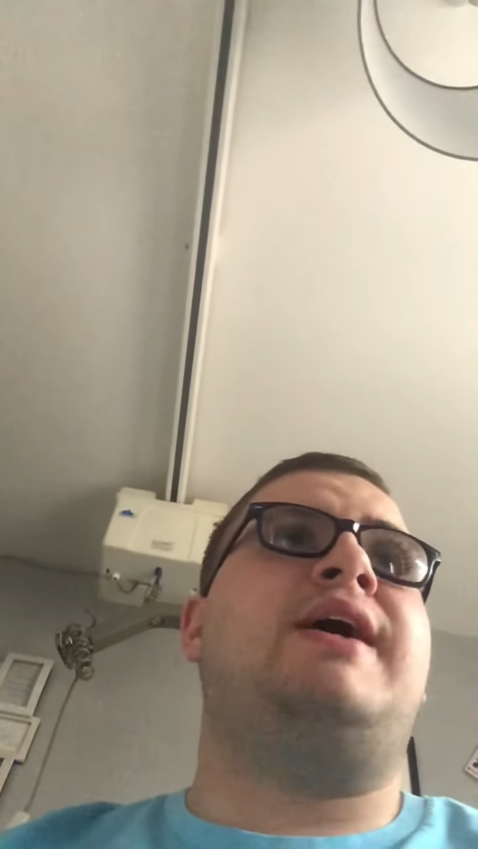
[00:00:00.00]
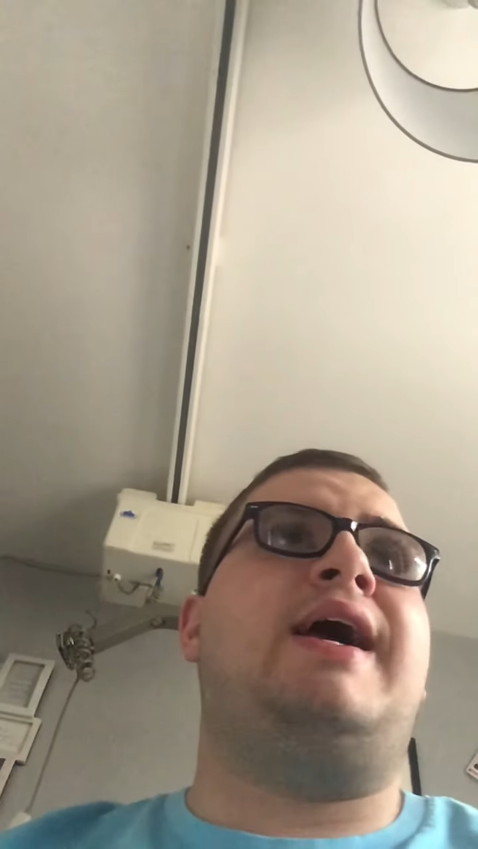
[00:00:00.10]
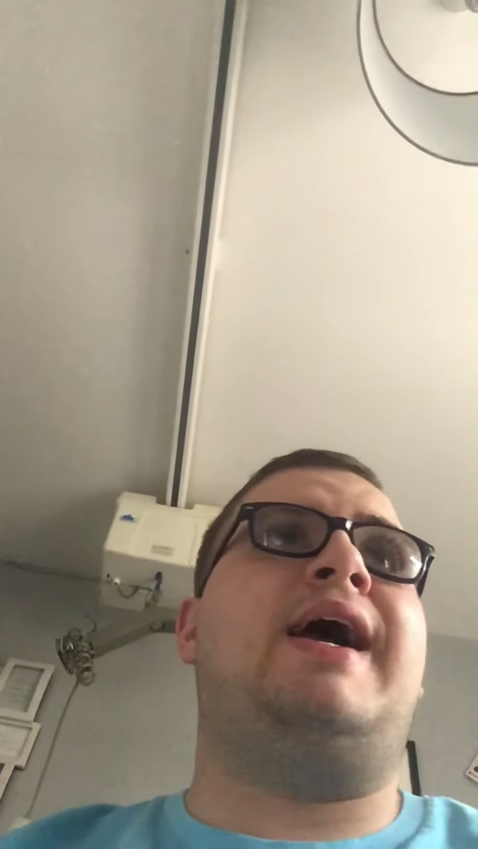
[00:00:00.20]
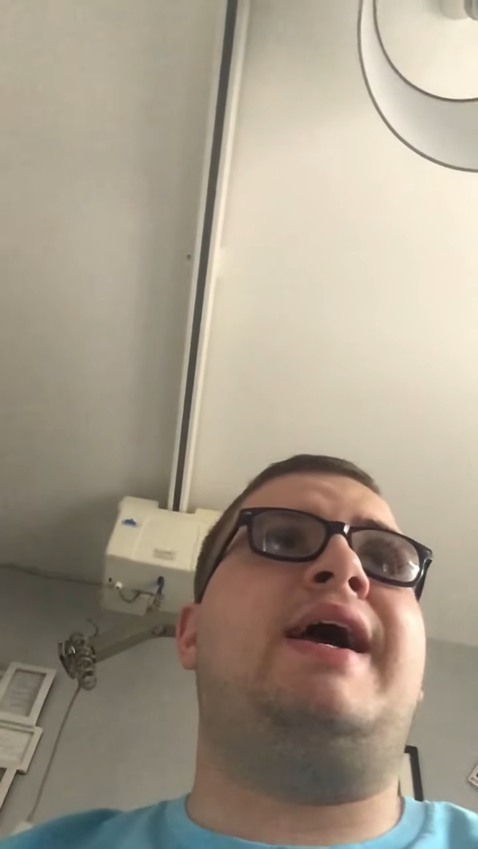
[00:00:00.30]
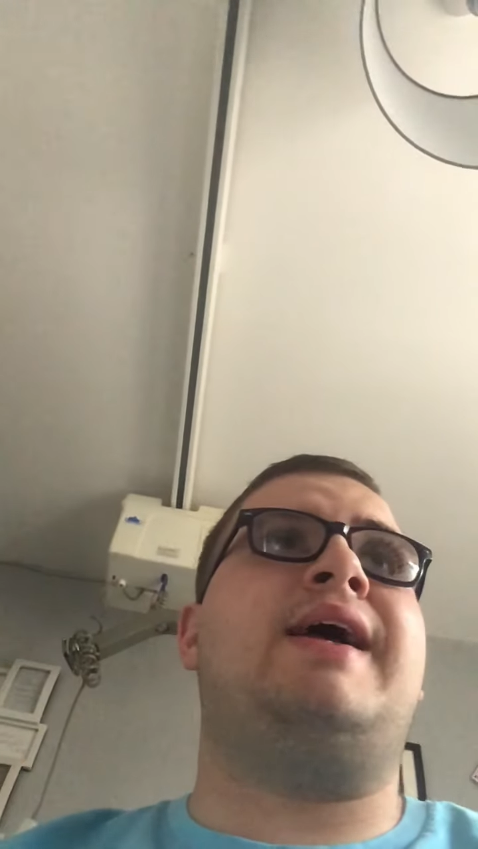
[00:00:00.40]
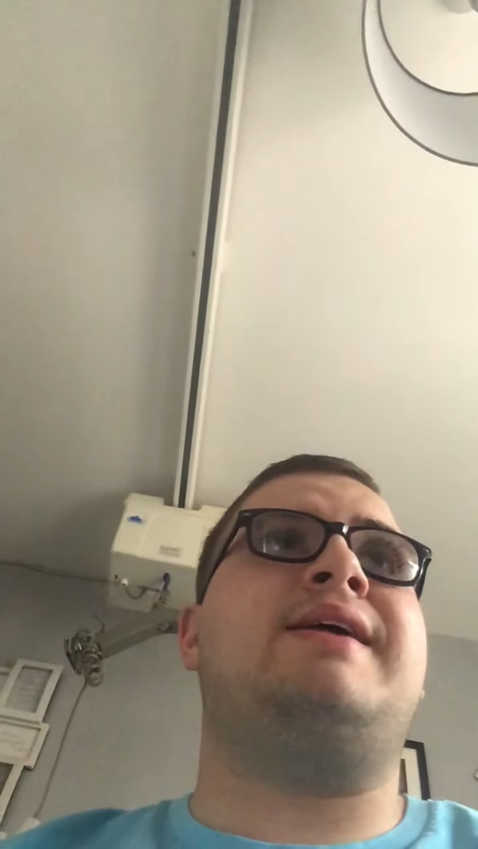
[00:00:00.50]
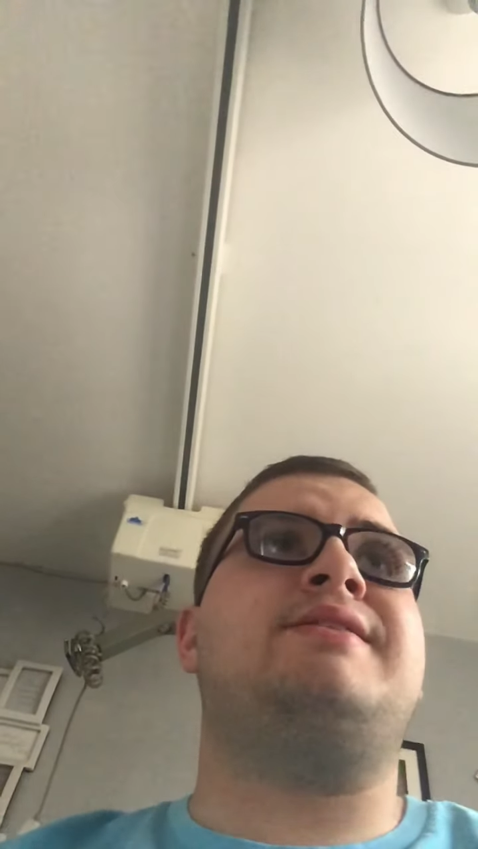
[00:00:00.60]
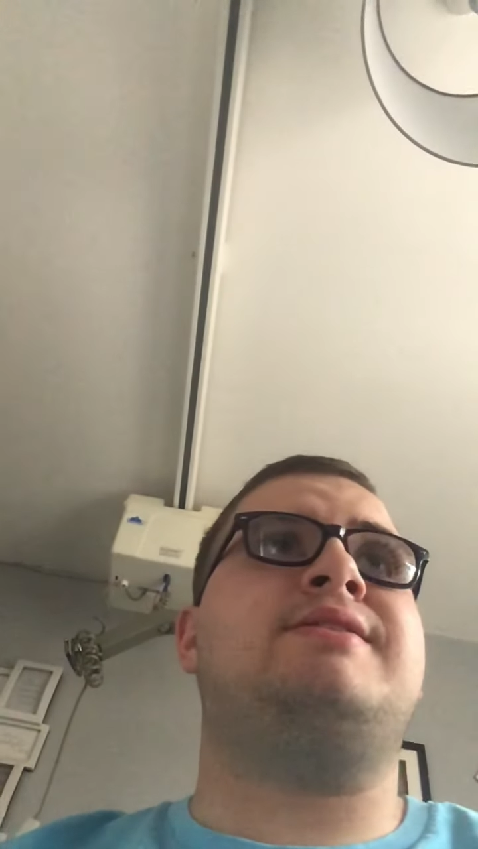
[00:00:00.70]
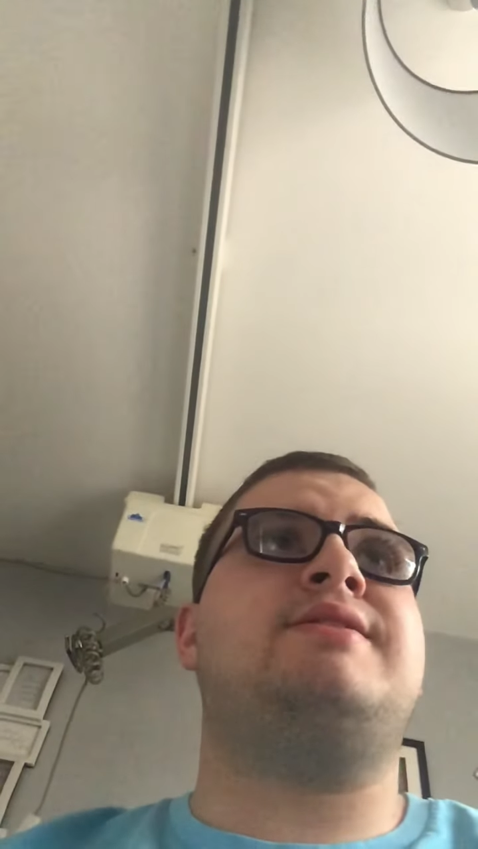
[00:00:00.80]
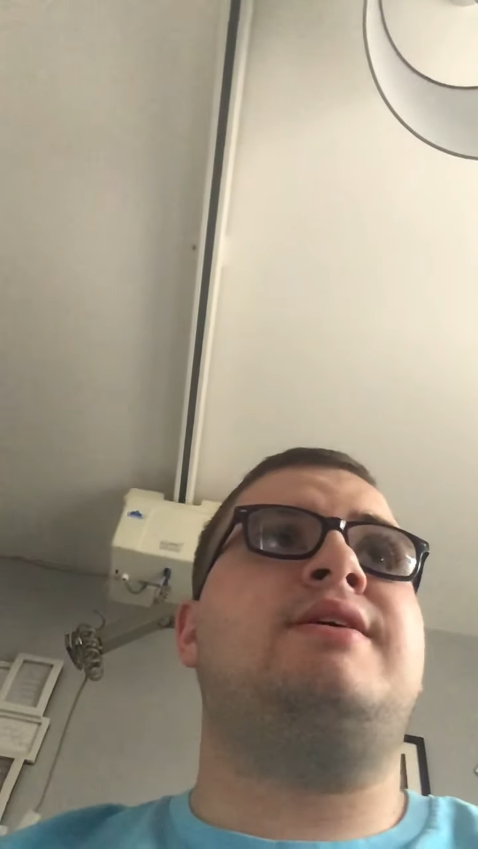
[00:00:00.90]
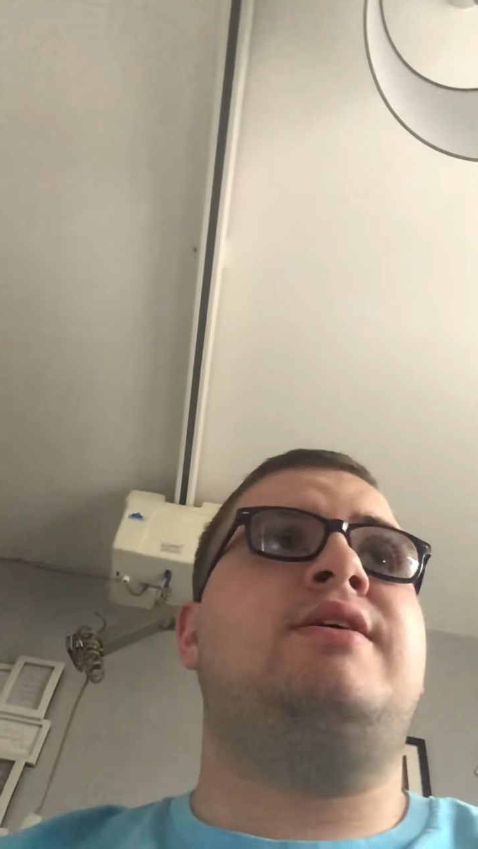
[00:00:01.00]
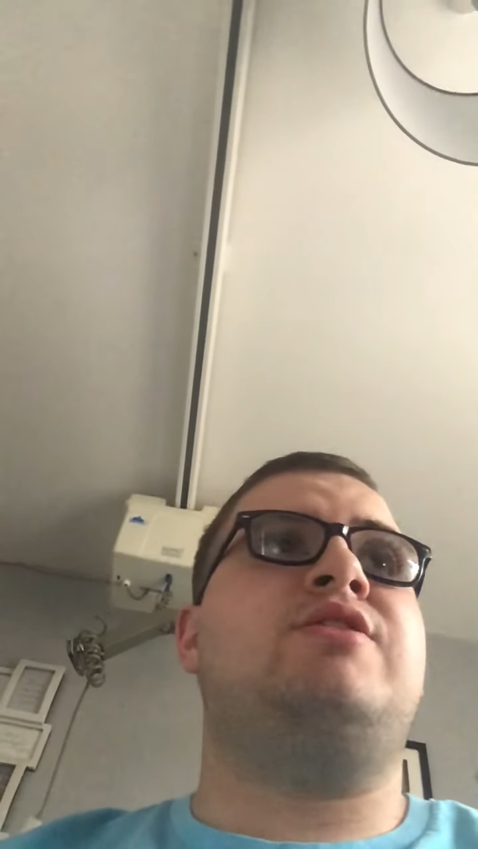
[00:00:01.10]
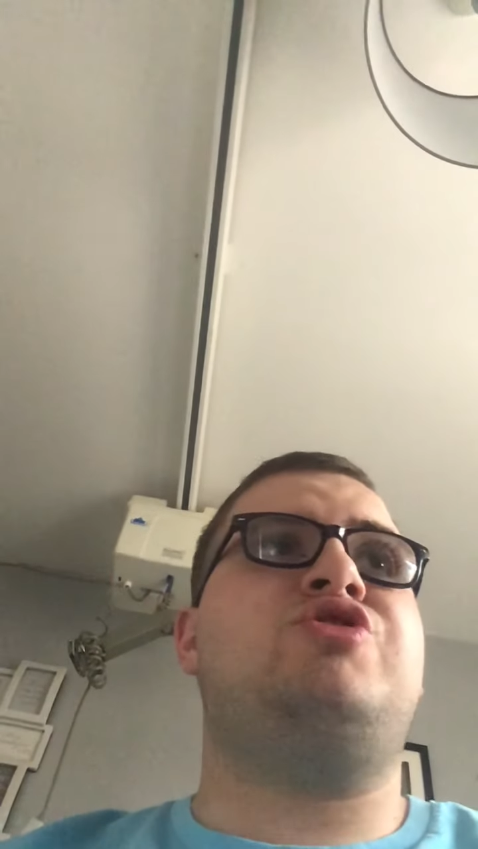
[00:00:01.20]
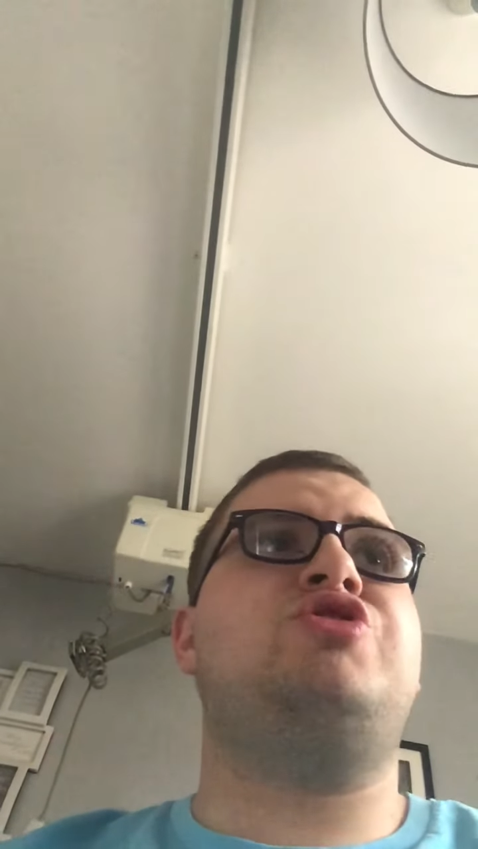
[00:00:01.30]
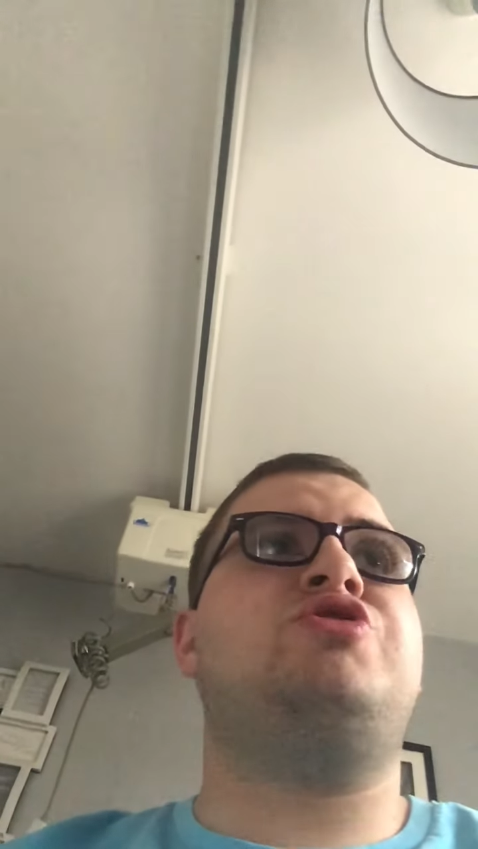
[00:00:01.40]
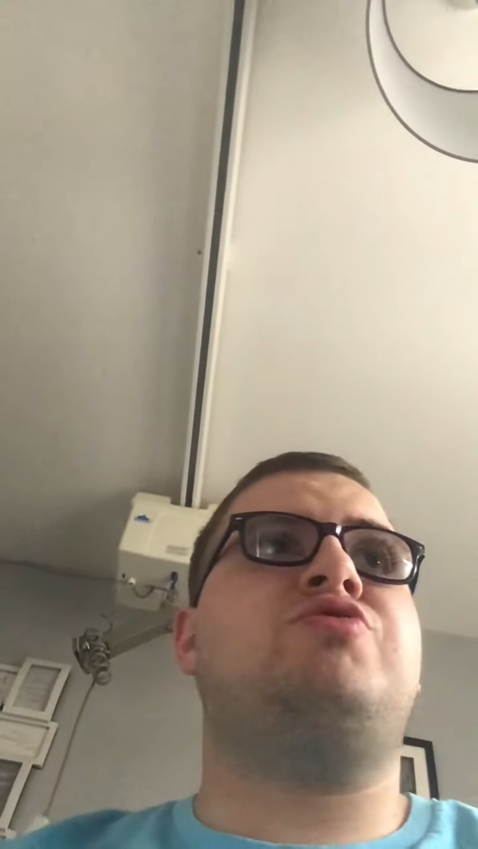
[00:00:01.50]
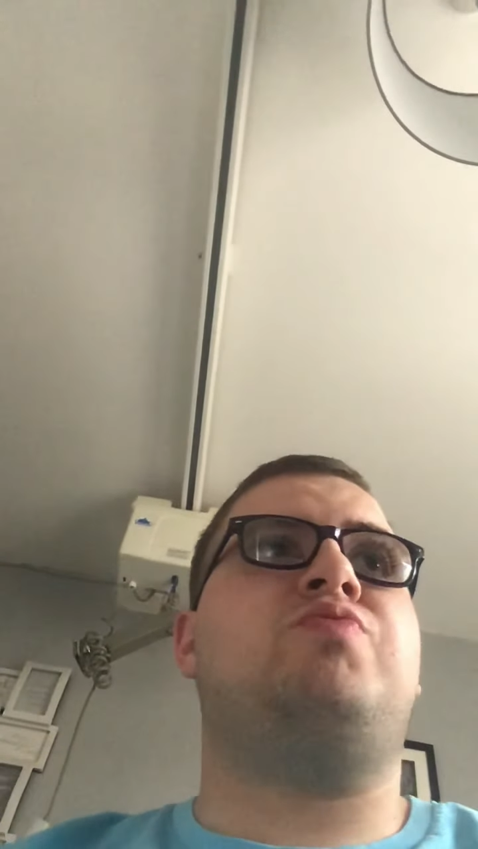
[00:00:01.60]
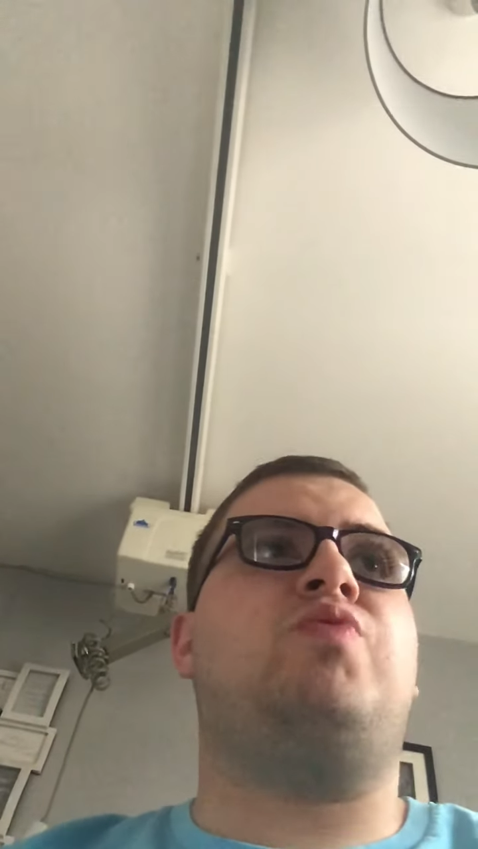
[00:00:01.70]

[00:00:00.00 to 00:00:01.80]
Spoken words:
and just